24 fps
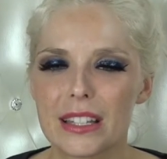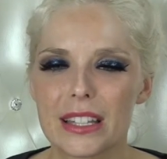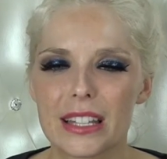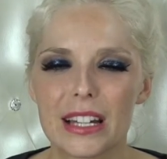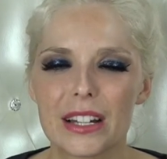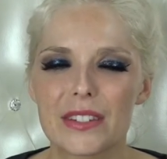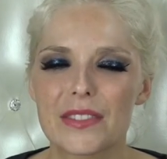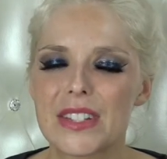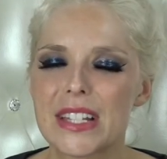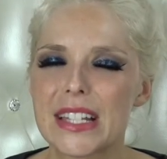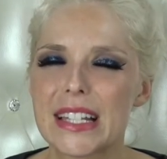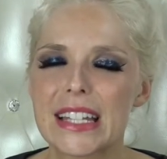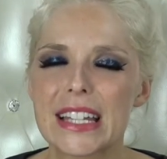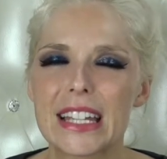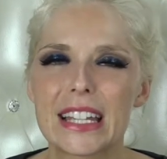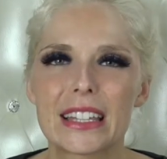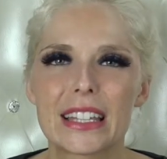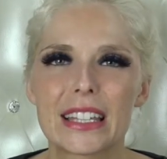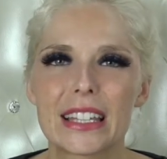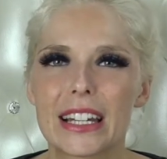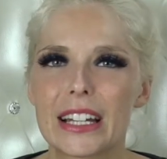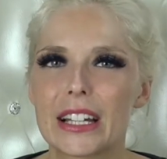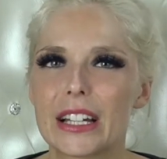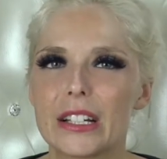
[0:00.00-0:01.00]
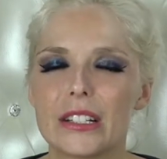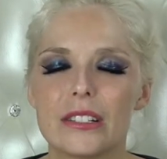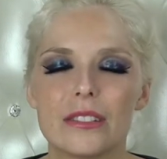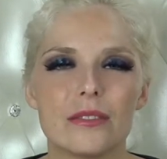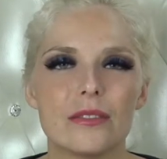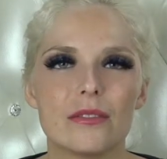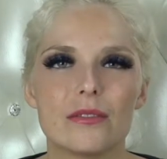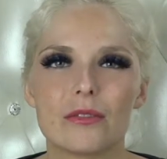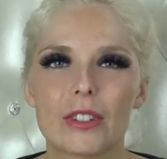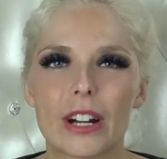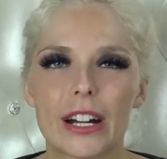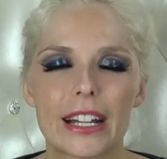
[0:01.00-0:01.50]
that I've seen that I
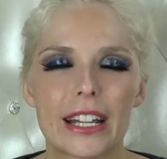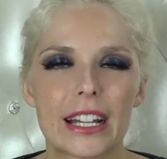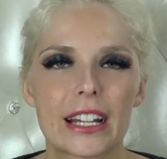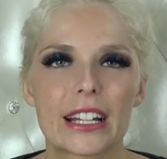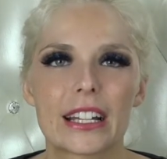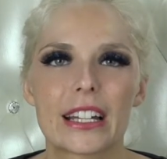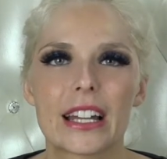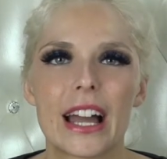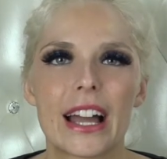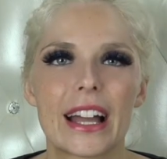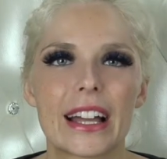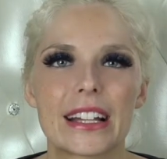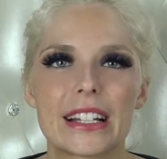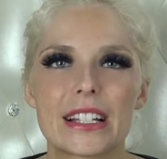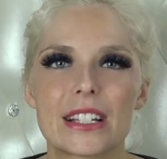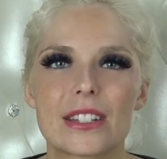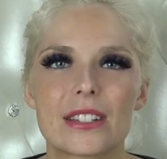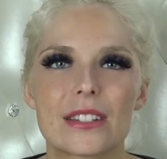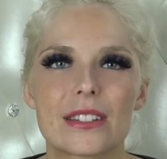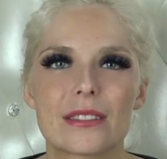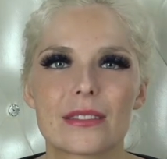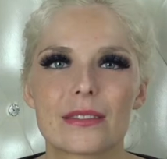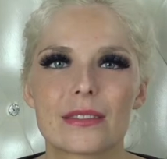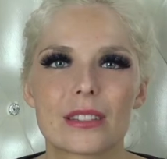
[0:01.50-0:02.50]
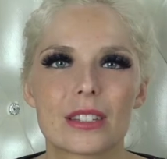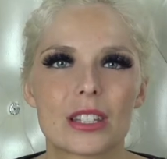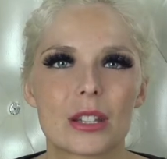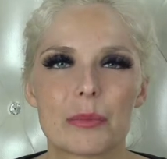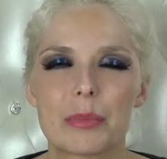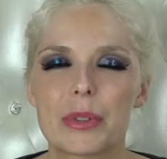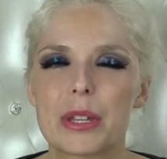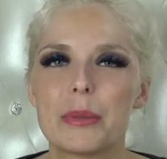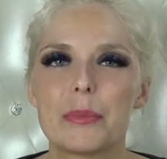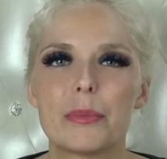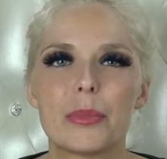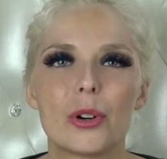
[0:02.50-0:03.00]
didn't recognize the
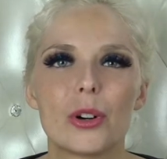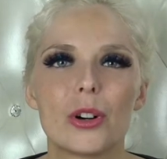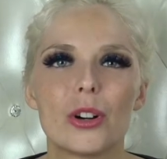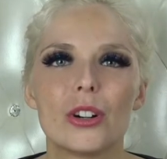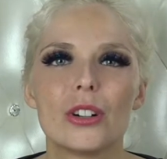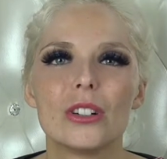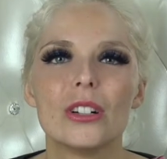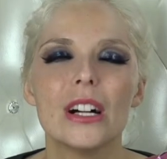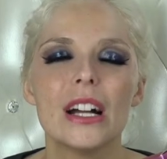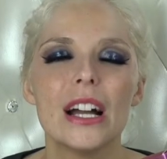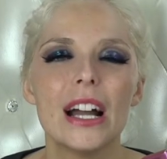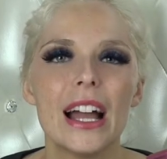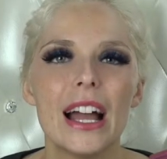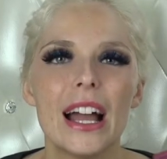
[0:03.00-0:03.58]
people,